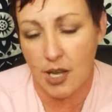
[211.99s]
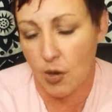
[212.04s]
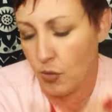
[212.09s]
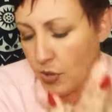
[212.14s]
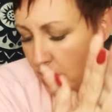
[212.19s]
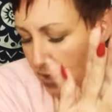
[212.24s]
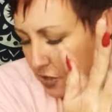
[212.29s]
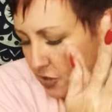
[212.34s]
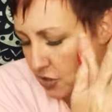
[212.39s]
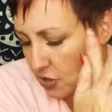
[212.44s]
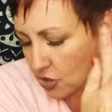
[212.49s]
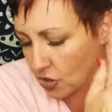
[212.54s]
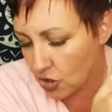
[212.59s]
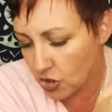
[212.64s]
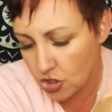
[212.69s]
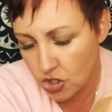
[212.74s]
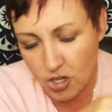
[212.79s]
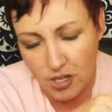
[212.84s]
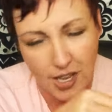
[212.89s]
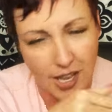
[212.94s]
I want you to
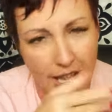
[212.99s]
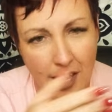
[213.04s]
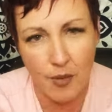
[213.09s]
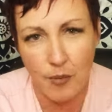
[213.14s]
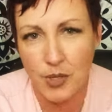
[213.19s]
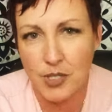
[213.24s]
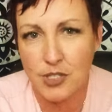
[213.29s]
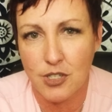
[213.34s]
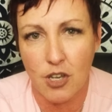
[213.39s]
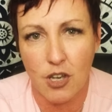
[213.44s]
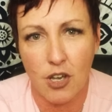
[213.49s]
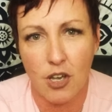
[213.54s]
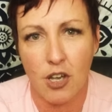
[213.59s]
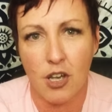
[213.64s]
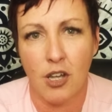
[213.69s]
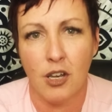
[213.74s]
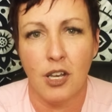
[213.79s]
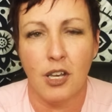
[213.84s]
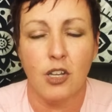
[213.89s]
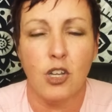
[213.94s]
search on
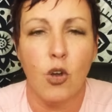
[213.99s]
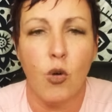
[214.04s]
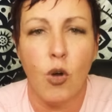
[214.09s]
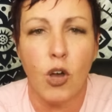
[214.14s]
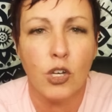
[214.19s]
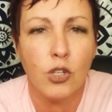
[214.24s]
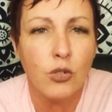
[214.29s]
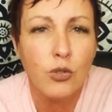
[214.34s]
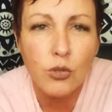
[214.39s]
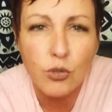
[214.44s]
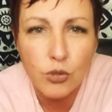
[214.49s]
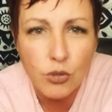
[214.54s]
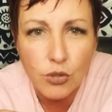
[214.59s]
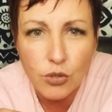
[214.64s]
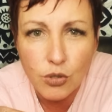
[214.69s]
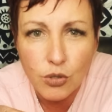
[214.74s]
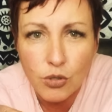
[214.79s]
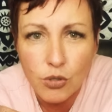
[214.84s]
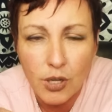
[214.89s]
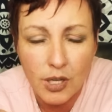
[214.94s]
Amazon and go on
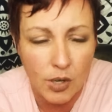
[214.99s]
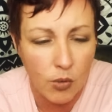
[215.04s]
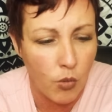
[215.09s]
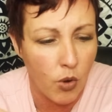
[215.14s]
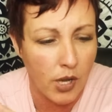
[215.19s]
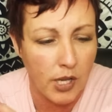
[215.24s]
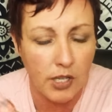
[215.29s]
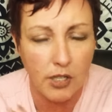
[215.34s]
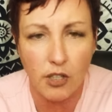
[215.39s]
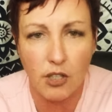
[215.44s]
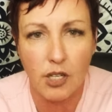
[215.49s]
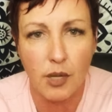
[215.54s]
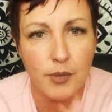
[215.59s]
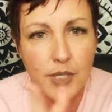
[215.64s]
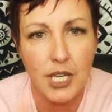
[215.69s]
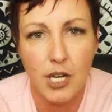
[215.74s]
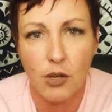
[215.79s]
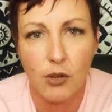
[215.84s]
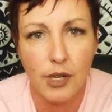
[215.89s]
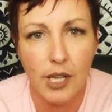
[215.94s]
Google, and I want you to look up
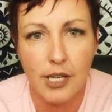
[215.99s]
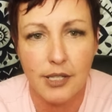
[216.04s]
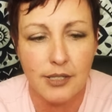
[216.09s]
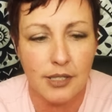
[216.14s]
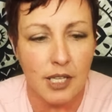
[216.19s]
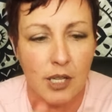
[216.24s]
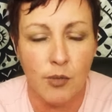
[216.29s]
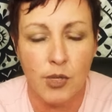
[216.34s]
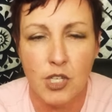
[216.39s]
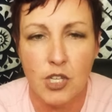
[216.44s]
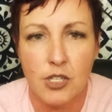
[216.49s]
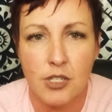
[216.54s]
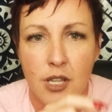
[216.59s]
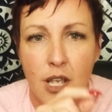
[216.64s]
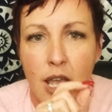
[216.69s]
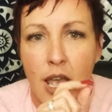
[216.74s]
tarot decks and images,